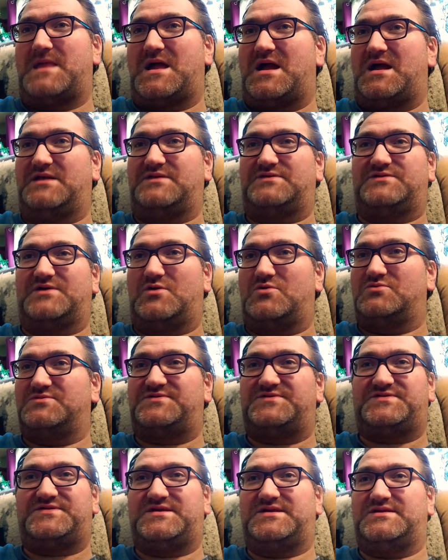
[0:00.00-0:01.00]
I don't
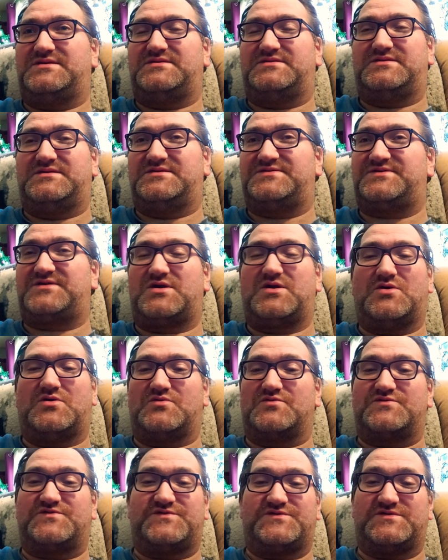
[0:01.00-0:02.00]
see this
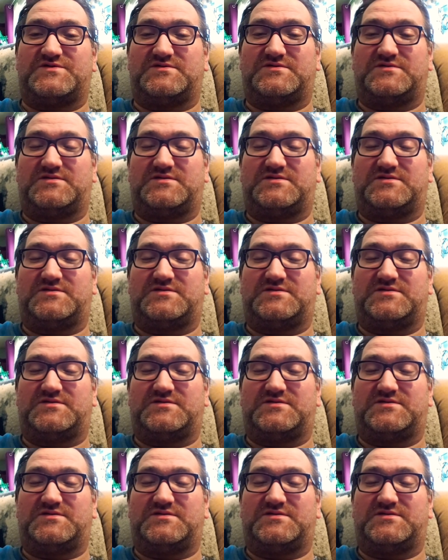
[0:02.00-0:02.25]
coach